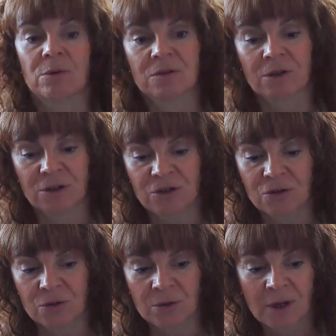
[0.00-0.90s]
was going to
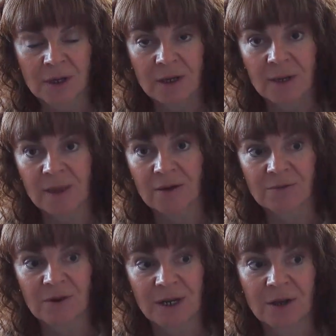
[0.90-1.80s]
do in that
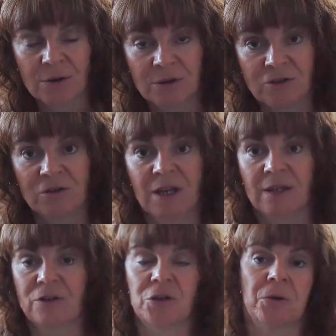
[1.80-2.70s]
video to just
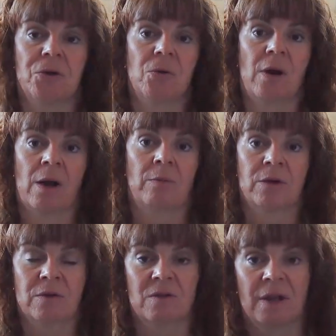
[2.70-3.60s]
kind of show you how I'm
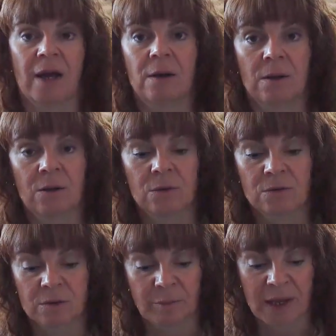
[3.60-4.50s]
going to style
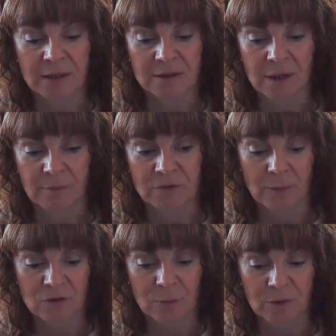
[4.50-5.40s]
those pants up. So
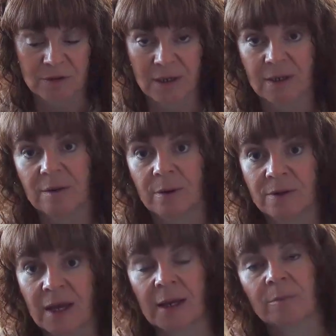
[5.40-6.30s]
I'm super excited
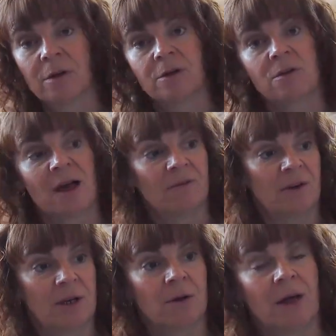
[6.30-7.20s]
about that. I'm going to do that
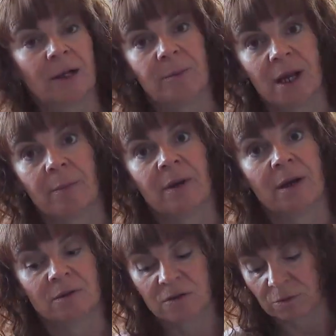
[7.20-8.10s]
video. That'll be coming
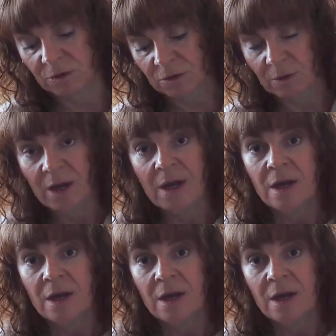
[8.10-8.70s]
out soon too.